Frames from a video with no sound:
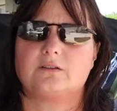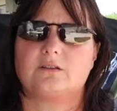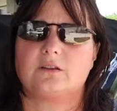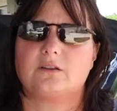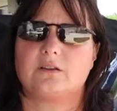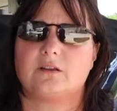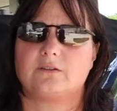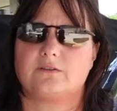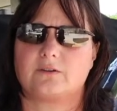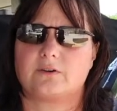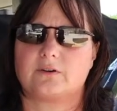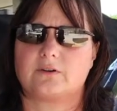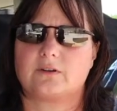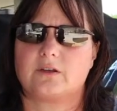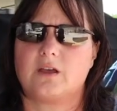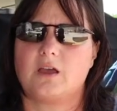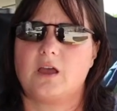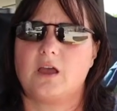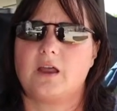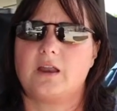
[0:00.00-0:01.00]
delivered.
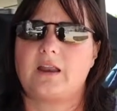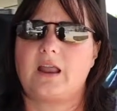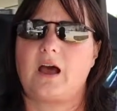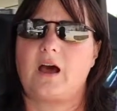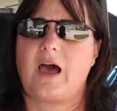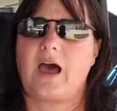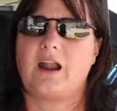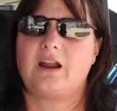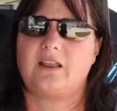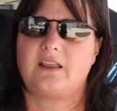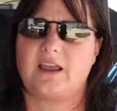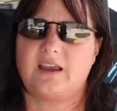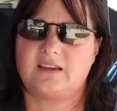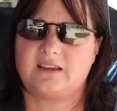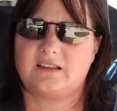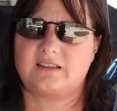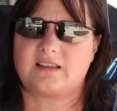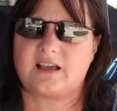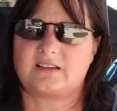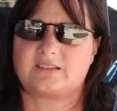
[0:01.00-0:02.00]
Now, out of the
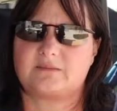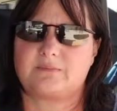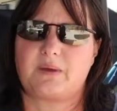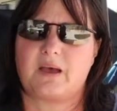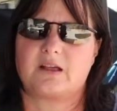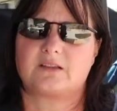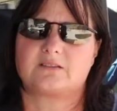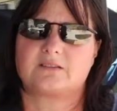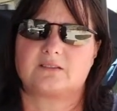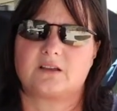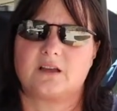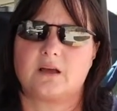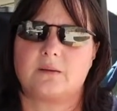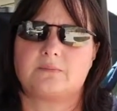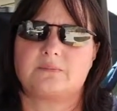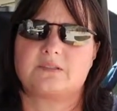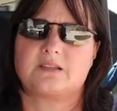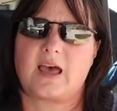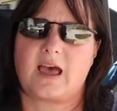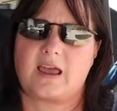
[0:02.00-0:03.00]
18,000 pounds
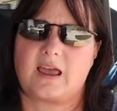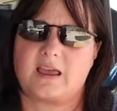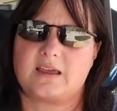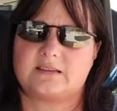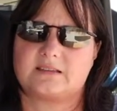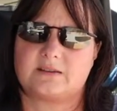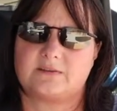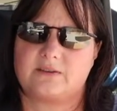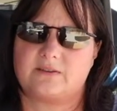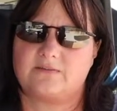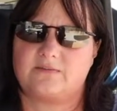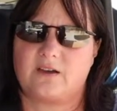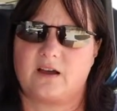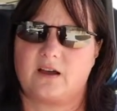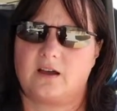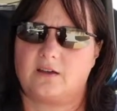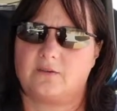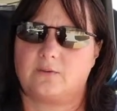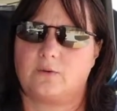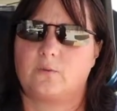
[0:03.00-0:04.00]
comes that
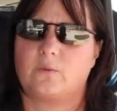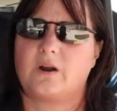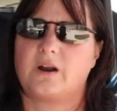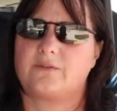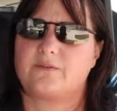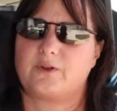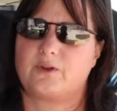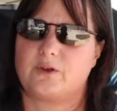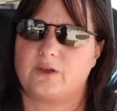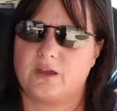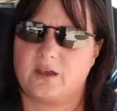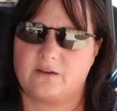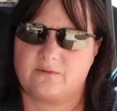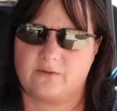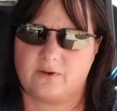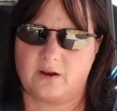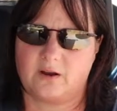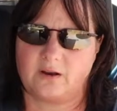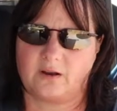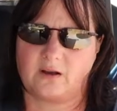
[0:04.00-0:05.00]
875 or whatever you get
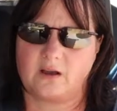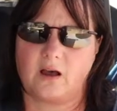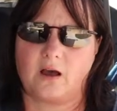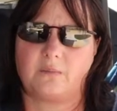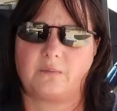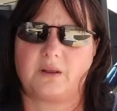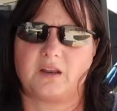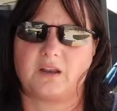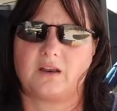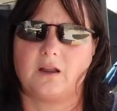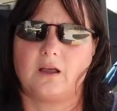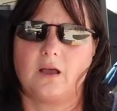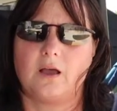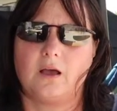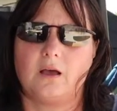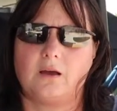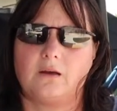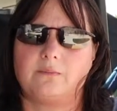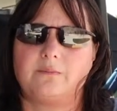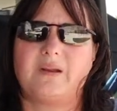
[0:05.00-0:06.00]
from a company.
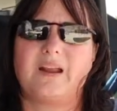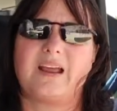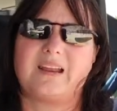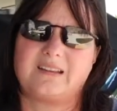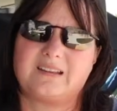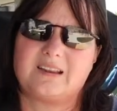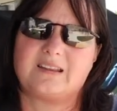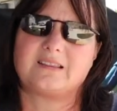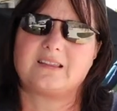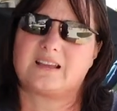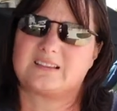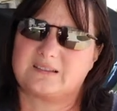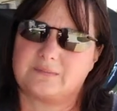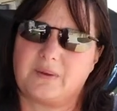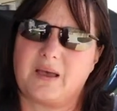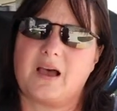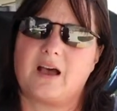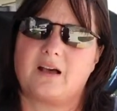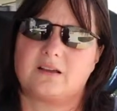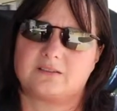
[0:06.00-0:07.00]
But 18,000
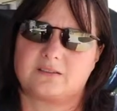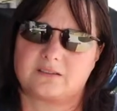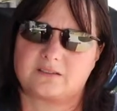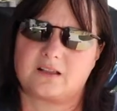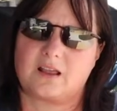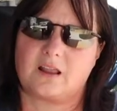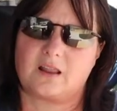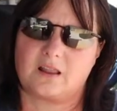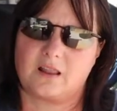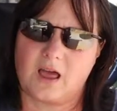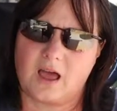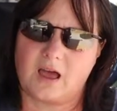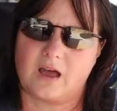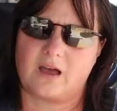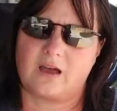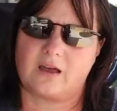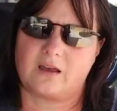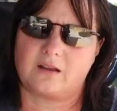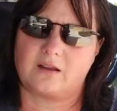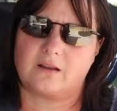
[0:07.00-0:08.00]
pounds is a
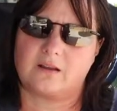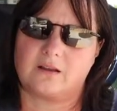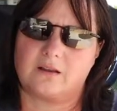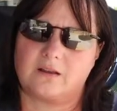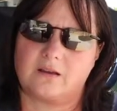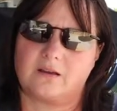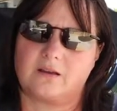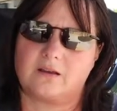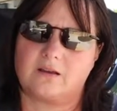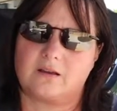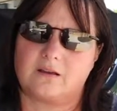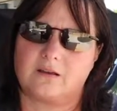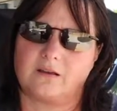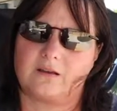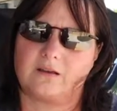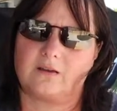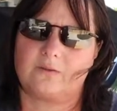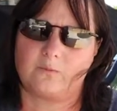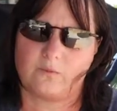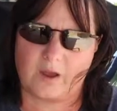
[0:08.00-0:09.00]
lot
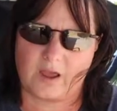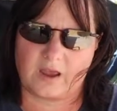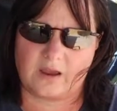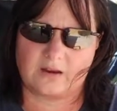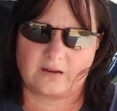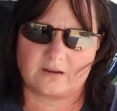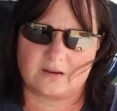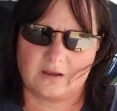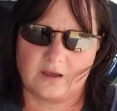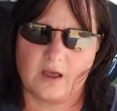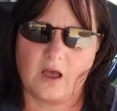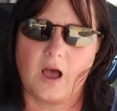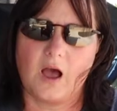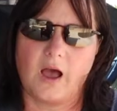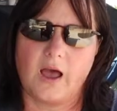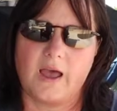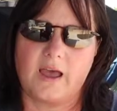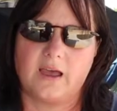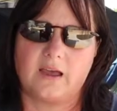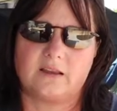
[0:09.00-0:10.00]
of weight.
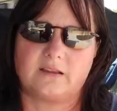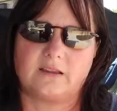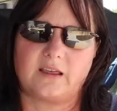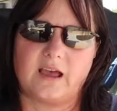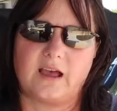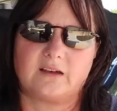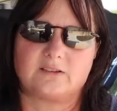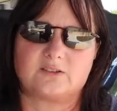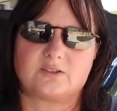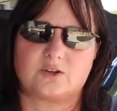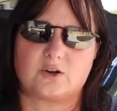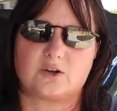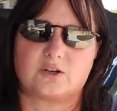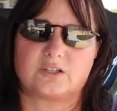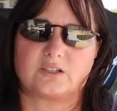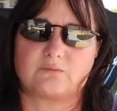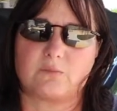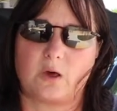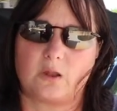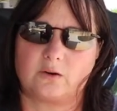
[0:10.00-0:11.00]
And the houses
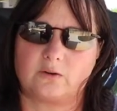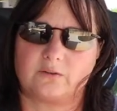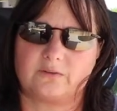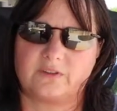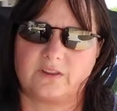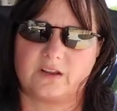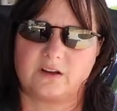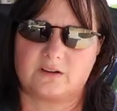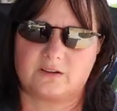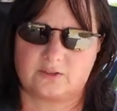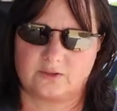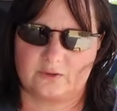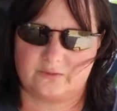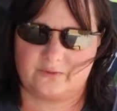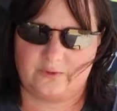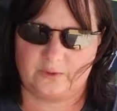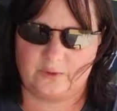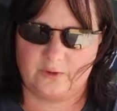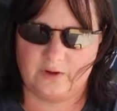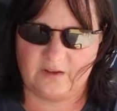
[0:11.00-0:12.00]
are smaller over there, so
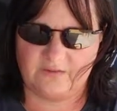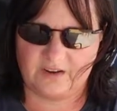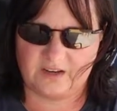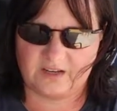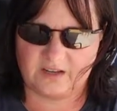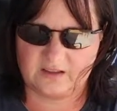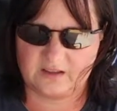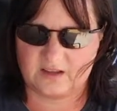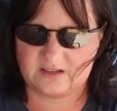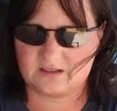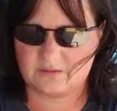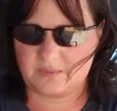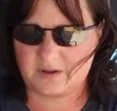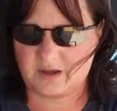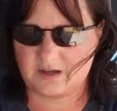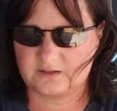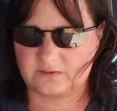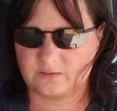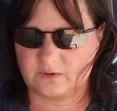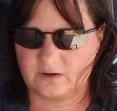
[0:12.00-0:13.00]
if you do have 18,000
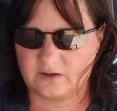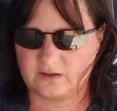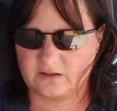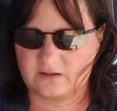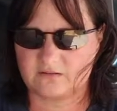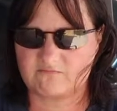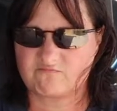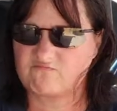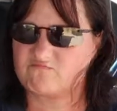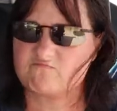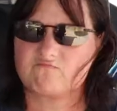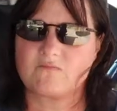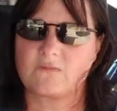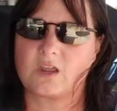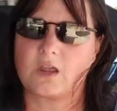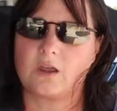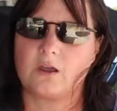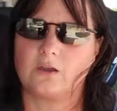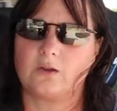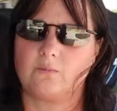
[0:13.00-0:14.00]
pounds worth,
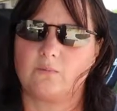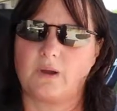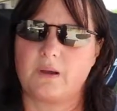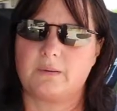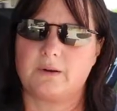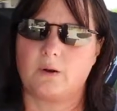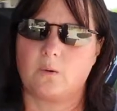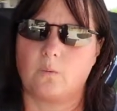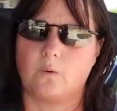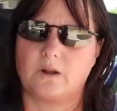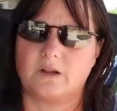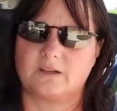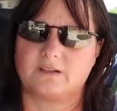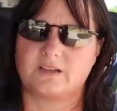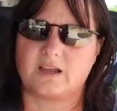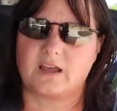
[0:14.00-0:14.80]
probably don't want